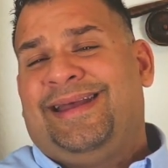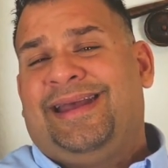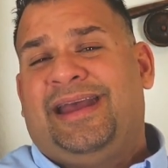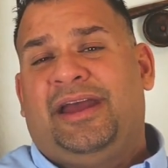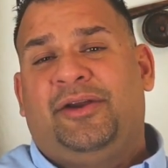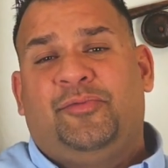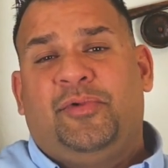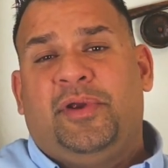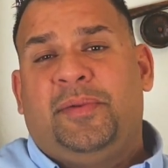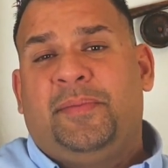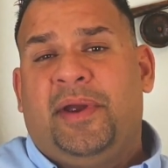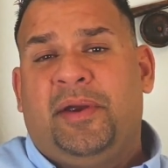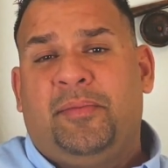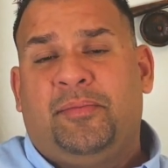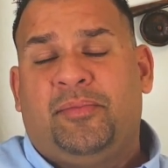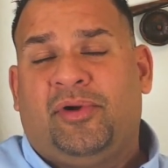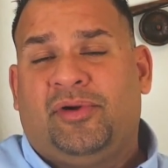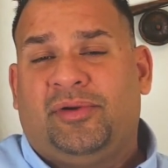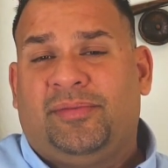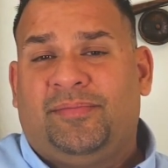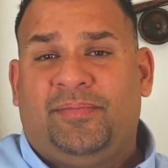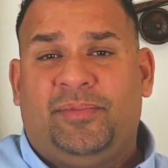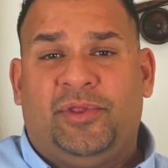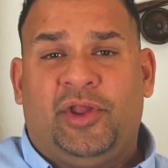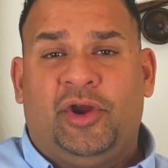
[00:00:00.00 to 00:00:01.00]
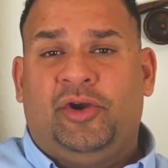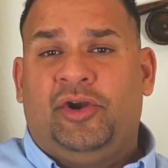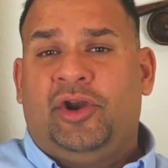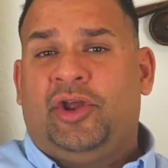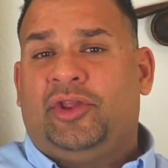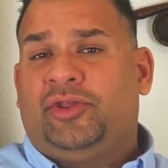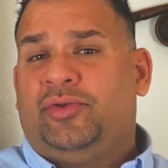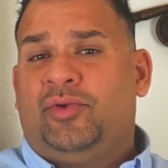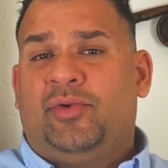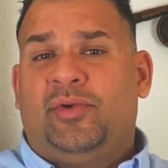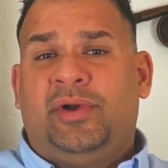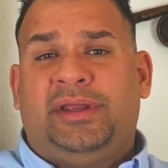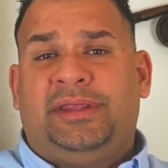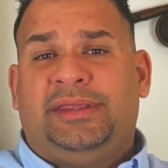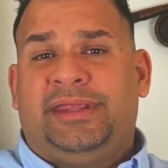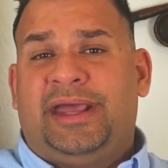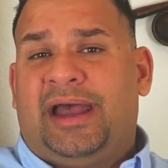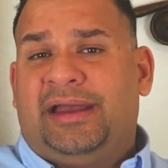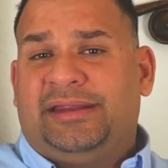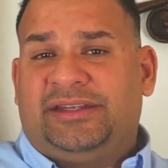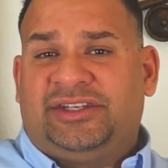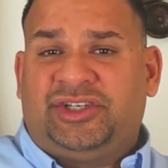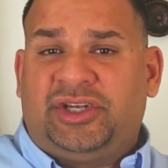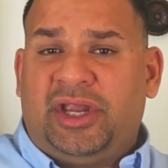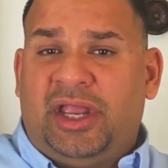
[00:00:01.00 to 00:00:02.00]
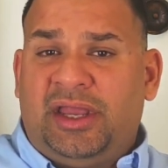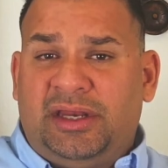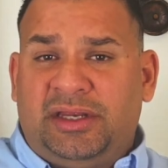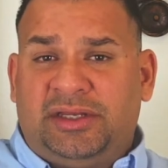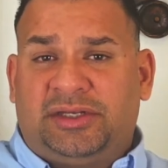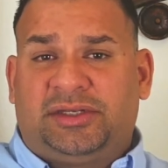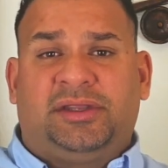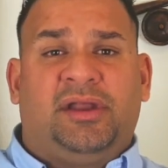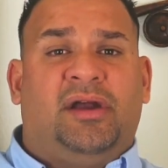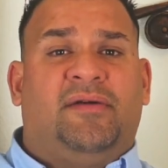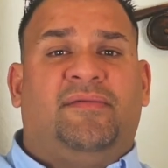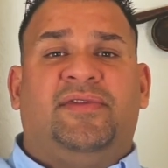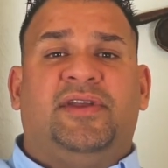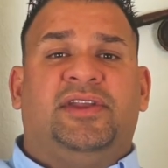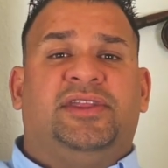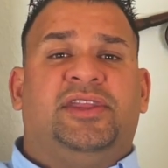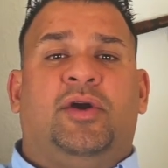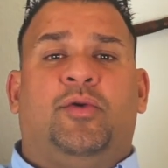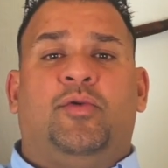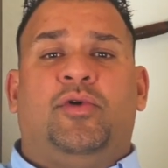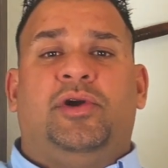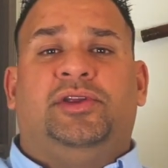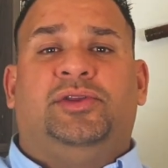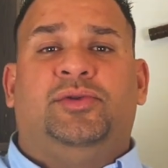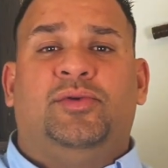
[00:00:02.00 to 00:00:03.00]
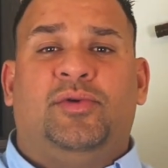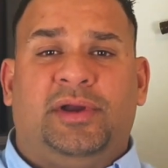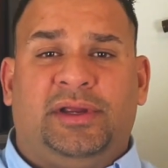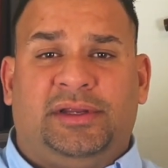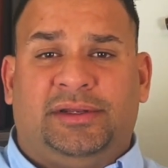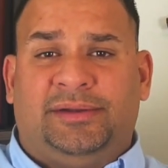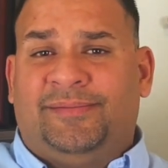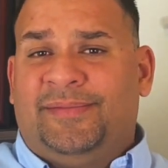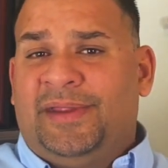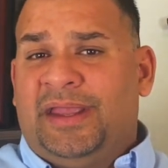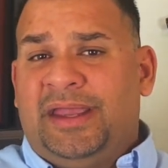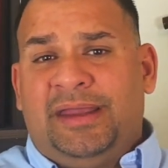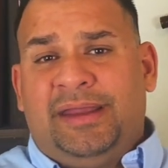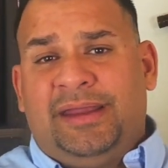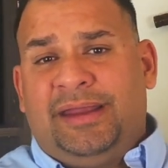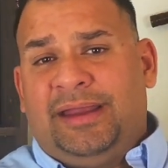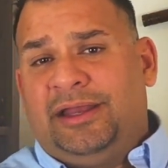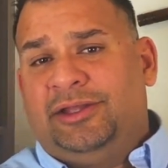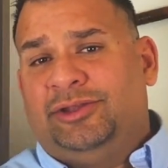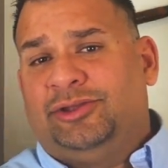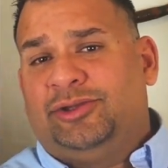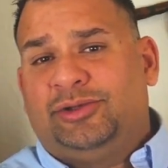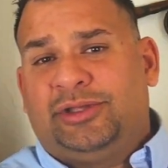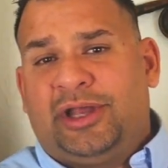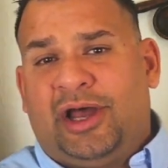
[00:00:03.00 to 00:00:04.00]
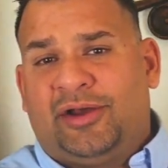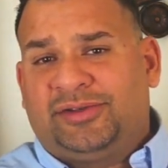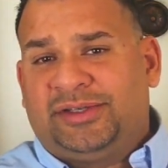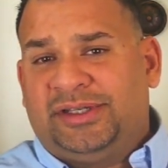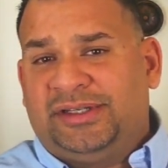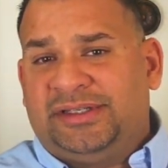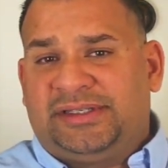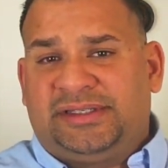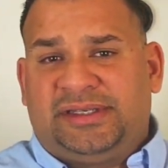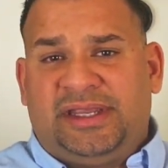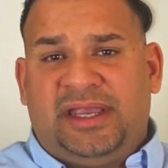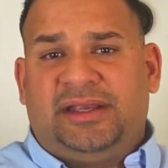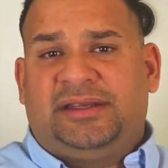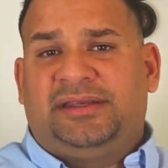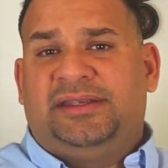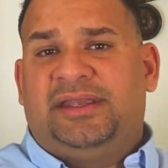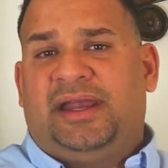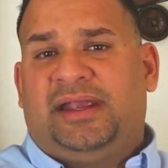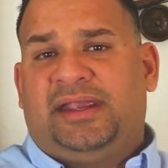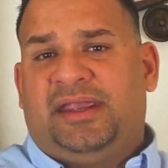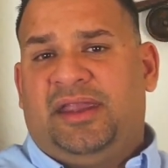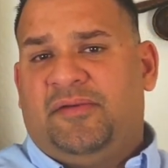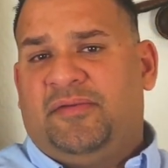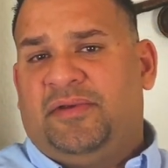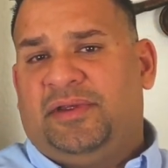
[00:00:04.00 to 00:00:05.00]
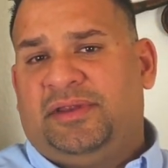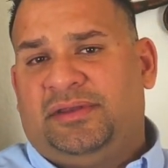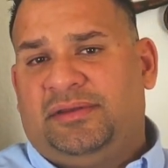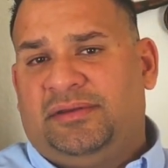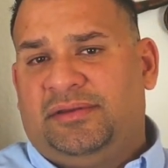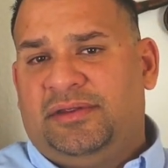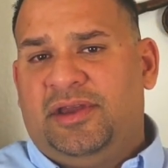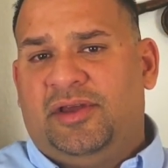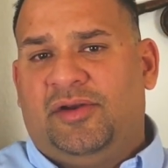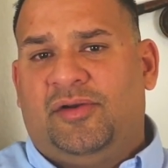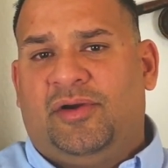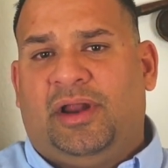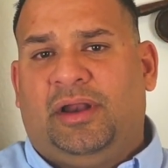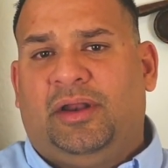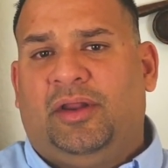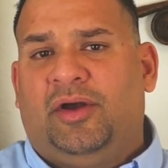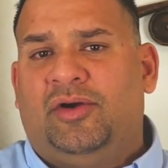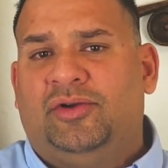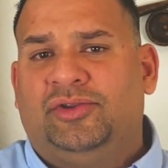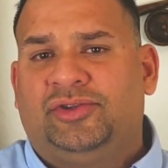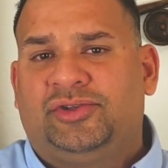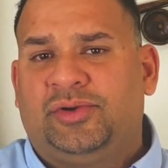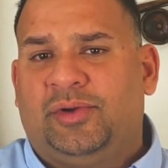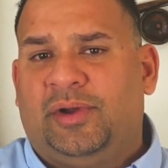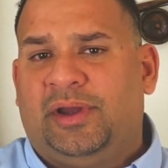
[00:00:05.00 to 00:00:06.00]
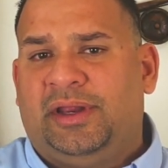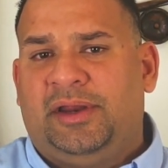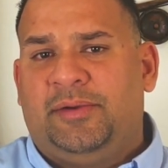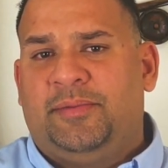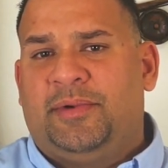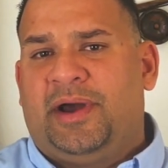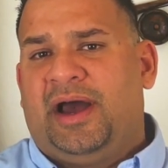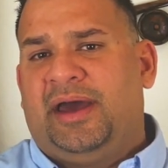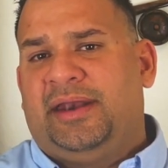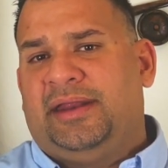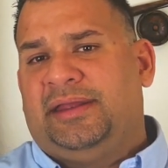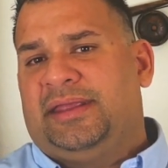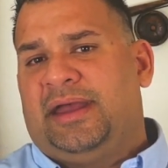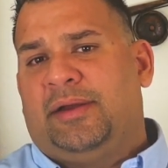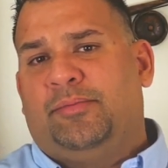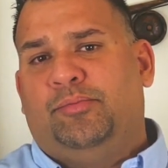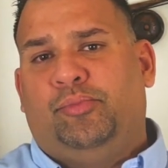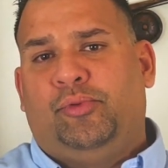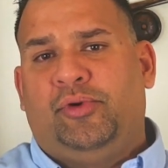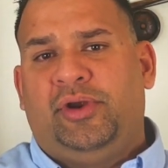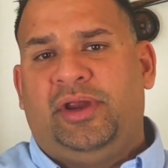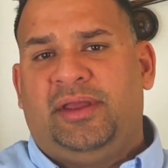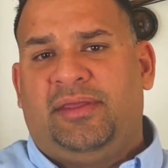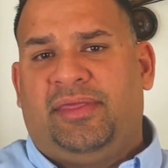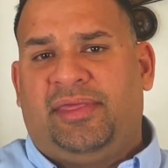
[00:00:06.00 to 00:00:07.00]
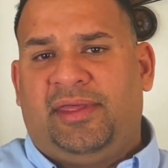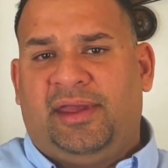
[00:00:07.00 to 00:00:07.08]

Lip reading: And remember, they're not doing that shady stuff that they were doing in 2006, that giving, a loan to anybody that breathe